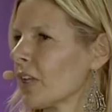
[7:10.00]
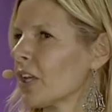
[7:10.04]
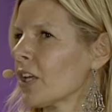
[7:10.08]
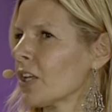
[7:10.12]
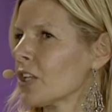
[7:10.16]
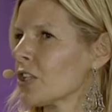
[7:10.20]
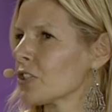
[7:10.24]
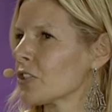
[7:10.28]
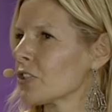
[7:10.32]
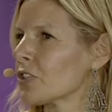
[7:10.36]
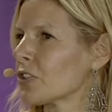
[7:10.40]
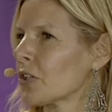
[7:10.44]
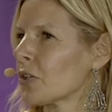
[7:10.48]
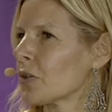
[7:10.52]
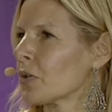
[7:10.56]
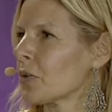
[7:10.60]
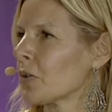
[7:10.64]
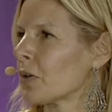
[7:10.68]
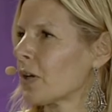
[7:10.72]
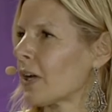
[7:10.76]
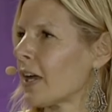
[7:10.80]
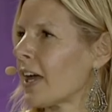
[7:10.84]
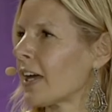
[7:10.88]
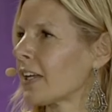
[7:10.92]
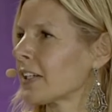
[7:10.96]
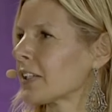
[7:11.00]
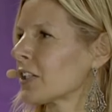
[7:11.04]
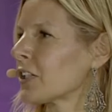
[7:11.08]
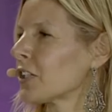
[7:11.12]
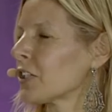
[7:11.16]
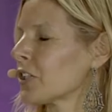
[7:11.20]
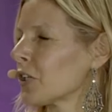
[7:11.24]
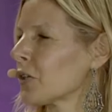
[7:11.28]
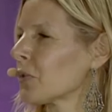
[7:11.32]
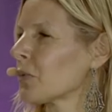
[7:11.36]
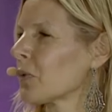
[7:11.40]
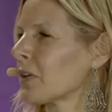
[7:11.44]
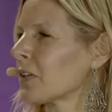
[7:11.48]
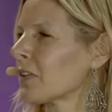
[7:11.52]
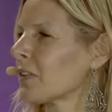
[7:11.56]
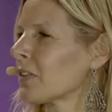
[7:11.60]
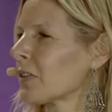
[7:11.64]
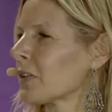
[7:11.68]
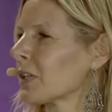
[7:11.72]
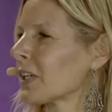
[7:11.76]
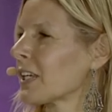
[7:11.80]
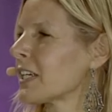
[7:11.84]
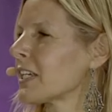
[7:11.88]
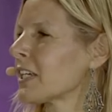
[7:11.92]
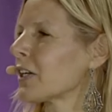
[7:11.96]
So at CLEAR, one of
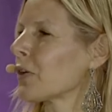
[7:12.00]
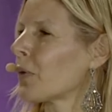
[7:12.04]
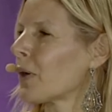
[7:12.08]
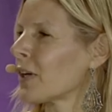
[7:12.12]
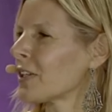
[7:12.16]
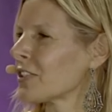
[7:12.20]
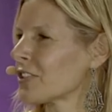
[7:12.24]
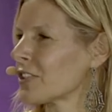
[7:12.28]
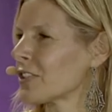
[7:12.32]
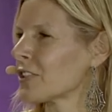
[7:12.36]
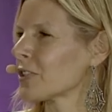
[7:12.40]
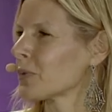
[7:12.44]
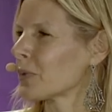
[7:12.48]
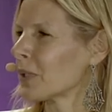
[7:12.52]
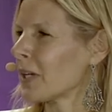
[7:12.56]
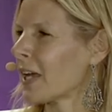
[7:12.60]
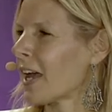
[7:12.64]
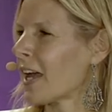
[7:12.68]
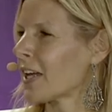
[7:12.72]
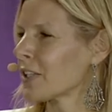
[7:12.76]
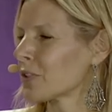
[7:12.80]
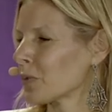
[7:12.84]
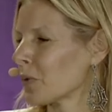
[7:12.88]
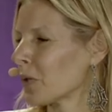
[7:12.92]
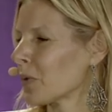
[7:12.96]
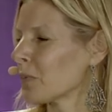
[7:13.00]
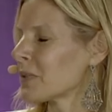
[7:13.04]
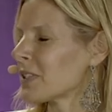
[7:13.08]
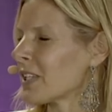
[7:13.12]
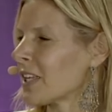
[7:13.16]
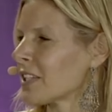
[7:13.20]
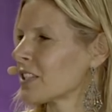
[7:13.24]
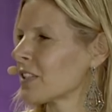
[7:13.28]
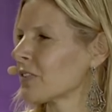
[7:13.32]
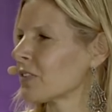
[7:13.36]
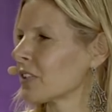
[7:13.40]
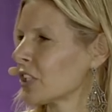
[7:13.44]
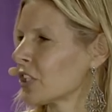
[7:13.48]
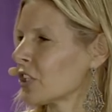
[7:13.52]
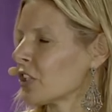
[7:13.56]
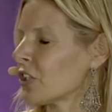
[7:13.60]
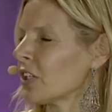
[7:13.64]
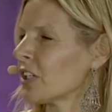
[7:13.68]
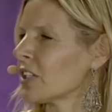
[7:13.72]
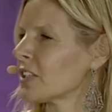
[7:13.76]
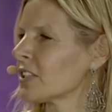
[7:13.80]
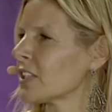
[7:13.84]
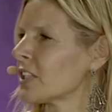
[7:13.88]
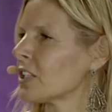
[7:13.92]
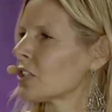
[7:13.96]
the key questions we ask, we're obsessively
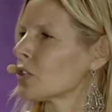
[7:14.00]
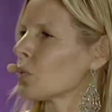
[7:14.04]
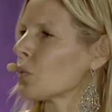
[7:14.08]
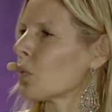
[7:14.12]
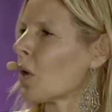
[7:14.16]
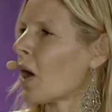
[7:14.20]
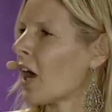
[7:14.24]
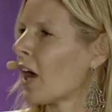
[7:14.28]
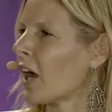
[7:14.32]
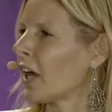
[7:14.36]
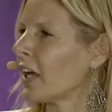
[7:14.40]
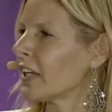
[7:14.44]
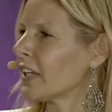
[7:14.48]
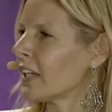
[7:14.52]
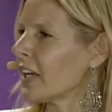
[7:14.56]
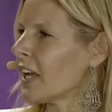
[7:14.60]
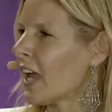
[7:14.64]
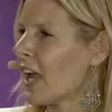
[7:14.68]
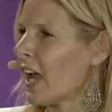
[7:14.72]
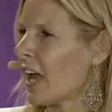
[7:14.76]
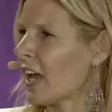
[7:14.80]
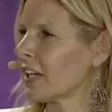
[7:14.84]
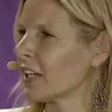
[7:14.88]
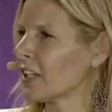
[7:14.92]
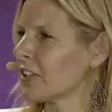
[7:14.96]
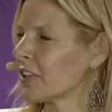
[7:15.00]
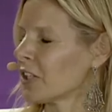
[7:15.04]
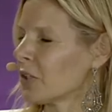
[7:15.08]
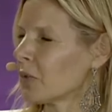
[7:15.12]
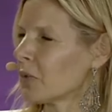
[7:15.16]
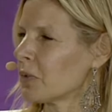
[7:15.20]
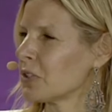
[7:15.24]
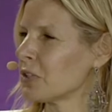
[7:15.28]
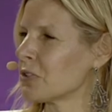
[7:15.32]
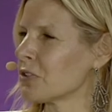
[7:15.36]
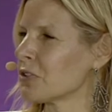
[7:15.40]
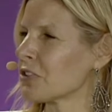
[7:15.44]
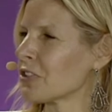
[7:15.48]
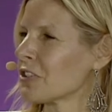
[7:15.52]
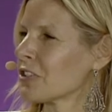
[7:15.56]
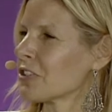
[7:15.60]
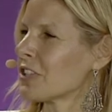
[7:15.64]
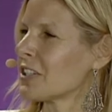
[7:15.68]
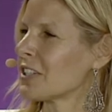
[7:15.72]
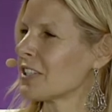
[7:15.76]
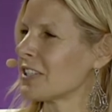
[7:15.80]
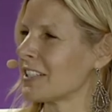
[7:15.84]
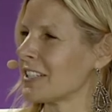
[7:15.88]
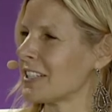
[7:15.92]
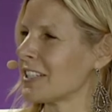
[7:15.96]
curious, is why. And I think when you start
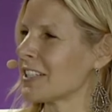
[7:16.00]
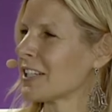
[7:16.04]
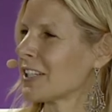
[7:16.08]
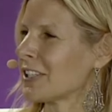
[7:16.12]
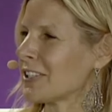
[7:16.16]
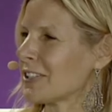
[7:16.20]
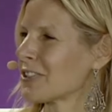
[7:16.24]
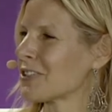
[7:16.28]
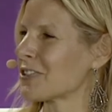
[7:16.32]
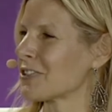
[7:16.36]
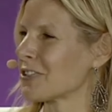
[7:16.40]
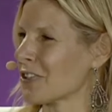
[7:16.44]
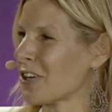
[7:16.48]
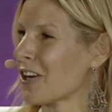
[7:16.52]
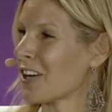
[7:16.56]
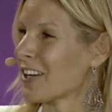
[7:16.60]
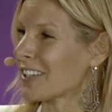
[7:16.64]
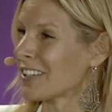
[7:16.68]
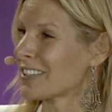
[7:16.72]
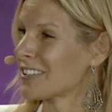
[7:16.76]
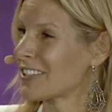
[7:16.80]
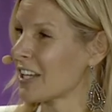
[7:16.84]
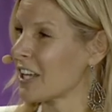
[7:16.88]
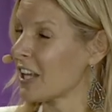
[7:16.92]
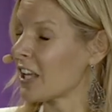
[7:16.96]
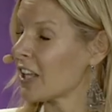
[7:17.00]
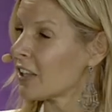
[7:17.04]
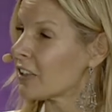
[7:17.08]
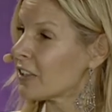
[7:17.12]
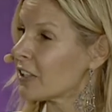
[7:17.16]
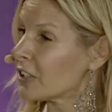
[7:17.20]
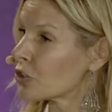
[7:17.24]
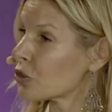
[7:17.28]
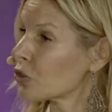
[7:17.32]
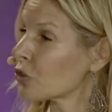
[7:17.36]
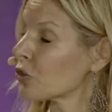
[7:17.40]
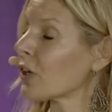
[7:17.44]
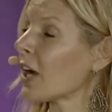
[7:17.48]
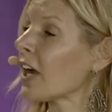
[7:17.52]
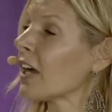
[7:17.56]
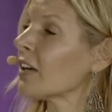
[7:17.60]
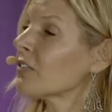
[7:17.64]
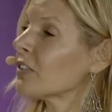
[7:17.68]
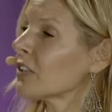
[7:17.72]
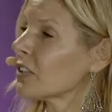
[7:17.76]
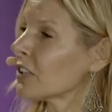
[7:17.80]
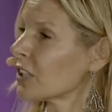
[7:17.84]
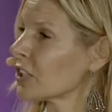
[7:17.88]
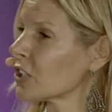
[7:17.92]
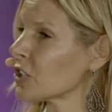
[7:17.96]
to deconstruct the
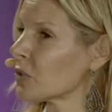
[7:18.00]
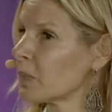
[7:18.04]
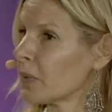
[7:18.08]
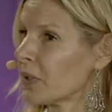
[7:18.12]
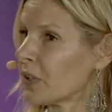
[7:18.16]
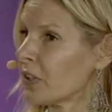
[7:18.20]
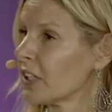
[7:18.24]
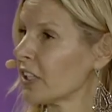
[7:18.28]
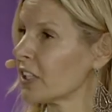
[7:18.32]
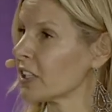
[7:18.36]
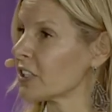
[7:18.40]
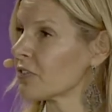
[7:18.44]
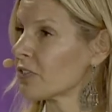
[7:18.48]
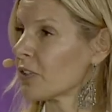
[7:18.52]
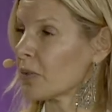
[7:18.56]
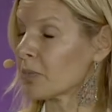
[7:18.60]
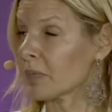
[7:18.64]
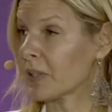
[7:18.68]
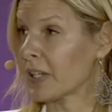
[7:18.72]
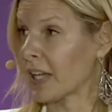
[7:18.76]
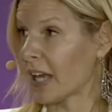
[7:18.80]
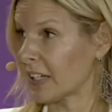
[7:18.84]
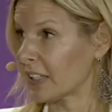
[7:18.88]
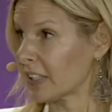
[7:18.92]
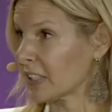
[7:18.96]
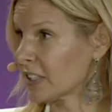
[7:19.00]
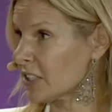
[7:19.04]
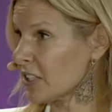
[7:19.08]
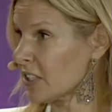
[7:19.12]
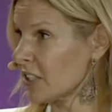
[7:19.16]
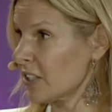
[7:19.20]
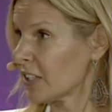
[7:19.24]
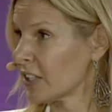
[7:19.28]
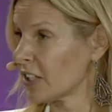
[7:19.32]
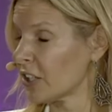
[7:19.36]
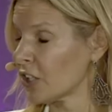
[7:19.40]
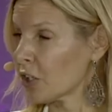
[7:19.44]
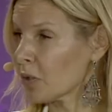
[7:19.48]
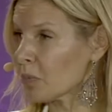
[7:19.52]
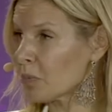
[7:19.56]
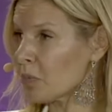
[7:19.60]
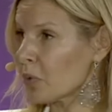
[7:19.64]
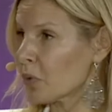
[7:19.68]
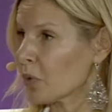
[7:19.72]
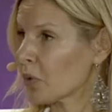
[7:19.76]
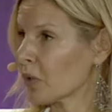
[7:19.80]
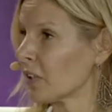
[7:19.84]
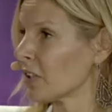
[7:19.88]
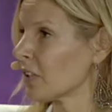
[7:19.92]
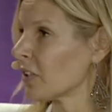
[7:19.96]
travel experience from getting to the
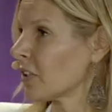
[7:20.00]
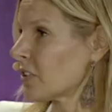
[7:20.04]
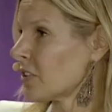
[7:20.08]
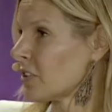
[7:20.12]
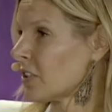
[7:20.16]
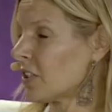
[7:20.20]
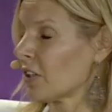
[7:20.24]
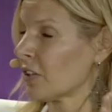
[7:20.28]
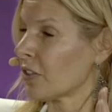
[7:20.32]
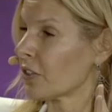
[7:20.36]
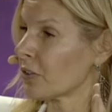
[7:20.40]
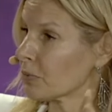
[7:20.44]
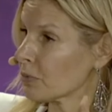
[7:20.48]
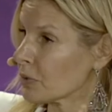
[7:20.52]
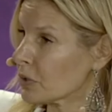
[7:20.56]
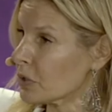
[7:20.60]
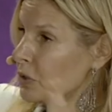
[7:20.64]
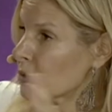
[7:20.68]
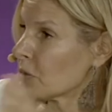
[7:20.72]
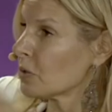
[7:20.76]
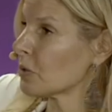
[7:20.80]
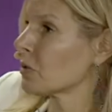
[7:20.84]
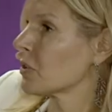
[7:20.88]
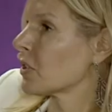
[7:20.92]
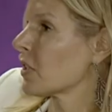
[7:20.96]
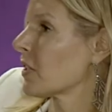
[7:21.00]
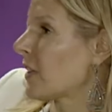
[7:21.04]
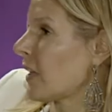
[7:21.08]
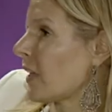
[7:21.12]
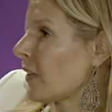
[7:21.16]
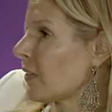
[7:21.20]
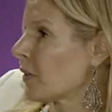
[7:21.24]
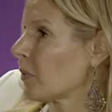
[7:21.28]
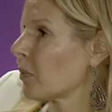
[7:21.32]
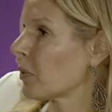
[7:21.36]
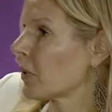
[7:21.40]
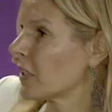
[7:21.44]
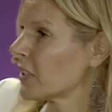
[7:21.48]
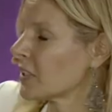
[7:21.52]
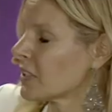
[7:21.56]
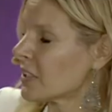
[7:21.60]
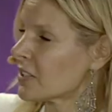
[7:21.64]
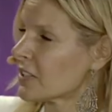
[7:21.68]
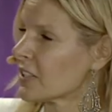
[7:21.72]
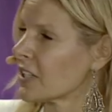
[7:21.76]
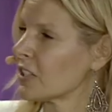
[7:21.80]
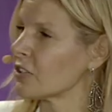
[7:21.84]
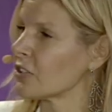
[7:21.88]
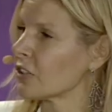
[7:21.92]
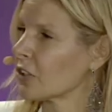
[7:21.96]
airport to through to then the places
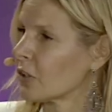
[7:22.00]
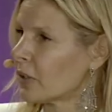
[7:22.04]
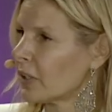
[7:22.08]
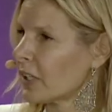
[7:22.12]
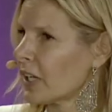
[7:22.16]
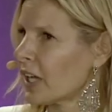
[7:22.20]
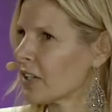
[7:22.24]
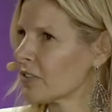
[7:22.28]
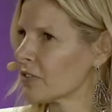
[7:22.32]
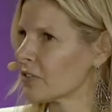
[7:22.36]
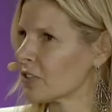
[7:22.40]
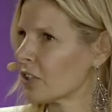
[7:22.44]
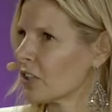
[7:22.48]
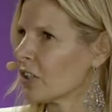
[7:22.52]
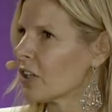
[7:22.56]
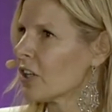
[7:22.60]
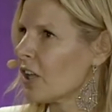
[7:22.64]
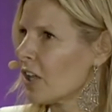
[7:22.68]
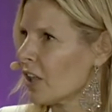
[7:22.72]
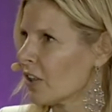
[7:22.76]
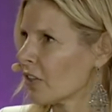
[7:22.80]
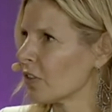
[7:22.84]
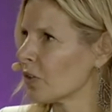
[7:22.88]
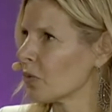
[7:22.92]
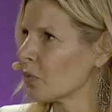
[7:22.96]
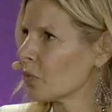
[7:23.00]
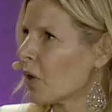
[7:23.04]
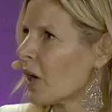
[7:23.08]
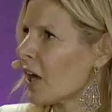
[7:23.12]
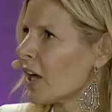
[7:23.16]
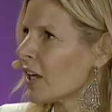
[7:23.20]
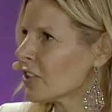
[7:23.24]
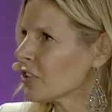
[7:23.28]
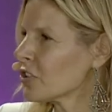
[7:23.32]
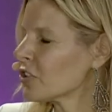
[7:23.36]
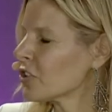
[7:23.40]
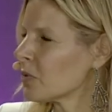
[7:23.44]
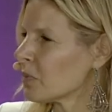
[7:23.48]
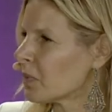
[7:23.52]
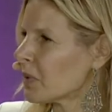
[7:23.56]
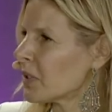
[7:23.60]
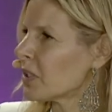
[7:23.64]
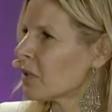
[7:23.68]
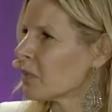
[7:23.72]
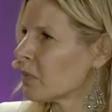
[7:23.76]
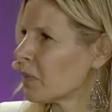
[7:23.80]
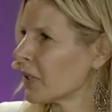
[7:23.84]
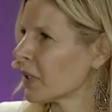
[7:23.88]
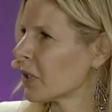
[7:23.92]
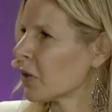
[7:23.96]
that you're going after, the why should be
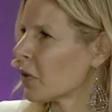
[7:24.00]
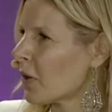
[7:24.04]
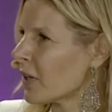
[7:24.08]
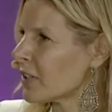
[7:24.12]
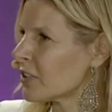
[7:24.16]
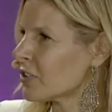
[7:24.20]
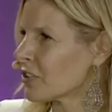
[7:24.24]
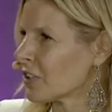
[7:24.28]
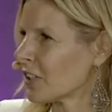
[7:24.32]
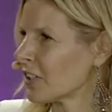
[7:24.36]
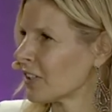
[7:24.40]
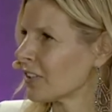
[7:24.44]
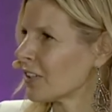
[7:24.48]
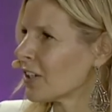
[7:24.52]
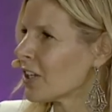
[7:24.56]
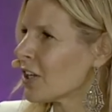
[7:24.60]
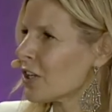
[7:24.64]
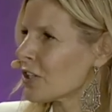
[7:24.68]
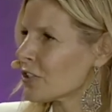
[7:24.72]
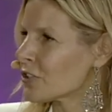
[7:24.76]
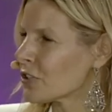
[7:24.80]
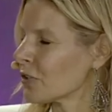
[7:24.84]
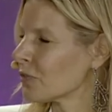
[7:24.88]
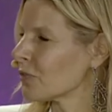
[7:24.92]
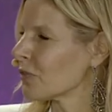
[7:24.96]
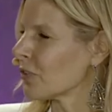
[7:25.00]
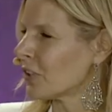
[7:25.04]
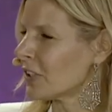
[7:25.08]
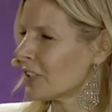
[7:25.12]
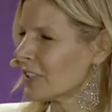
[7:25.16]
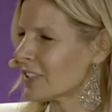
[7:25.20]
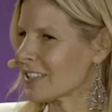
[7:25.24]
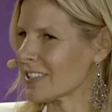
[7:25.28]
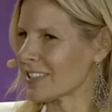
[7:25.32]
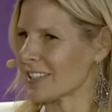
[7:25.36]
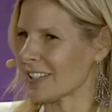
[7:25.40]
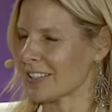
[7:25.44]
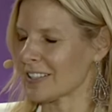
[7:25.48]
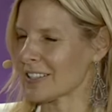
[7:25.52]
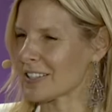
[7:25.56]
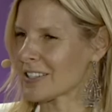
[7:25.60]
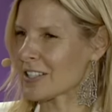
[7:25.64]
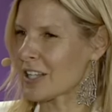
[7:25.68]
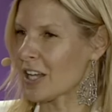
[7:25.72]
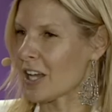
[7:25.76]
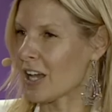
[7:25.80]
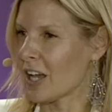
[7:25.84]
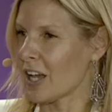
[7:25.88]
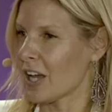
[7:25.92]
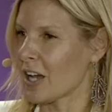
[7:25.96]
a big question. So, for instance,
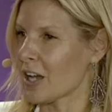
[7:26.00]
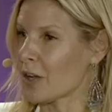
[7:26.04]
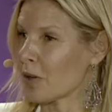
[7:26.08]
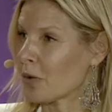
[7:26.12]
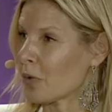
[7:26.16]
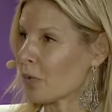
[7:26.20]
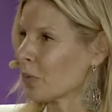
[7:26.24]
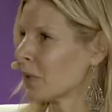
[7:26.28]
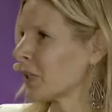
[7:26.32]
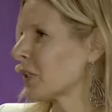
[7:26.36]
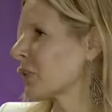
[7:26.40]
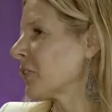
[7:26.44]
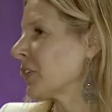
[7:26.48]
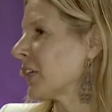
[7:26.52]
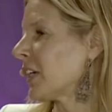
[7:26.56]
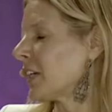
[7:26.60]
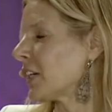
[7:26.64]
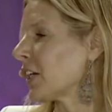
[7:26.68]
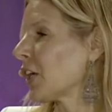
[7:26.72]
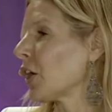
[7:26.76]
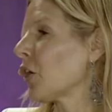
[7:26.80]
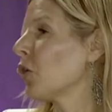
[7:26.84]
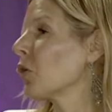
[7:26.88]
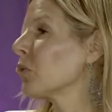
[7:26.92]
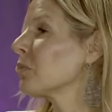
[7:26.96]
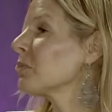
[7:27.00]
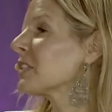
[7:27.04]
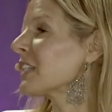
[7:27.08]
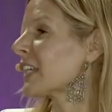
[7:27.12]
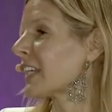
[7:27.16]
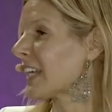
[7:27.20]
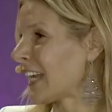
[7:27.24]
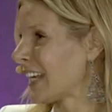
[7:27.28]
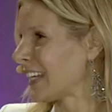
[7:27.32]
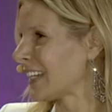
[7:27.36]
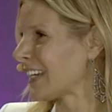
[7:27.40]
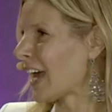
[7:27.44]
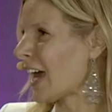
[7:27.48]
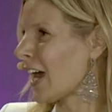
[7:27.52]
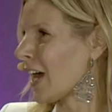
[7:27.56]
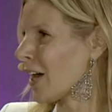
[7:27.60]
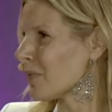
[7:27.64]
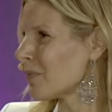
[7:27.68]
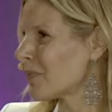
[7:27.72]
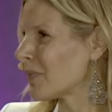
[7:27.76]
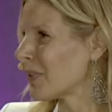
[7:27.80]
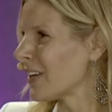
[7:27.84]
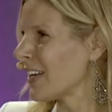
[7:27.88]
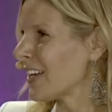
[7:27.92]
uh, we created a home to gate app.